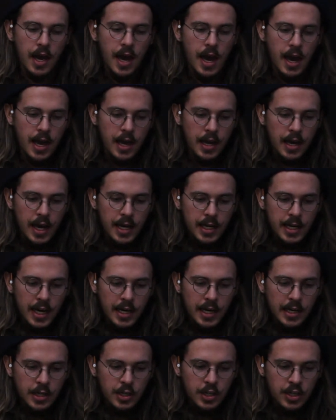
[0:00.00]
and I
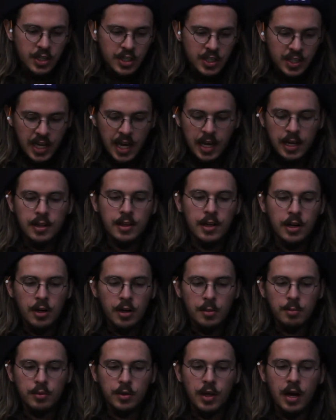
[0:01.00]
kind of just skated there
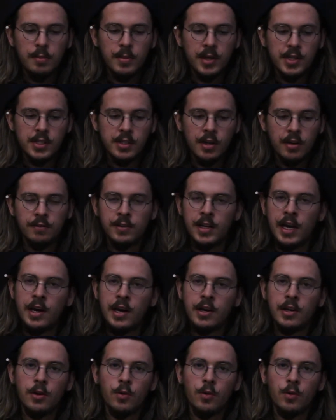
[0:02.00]
and plopped myself down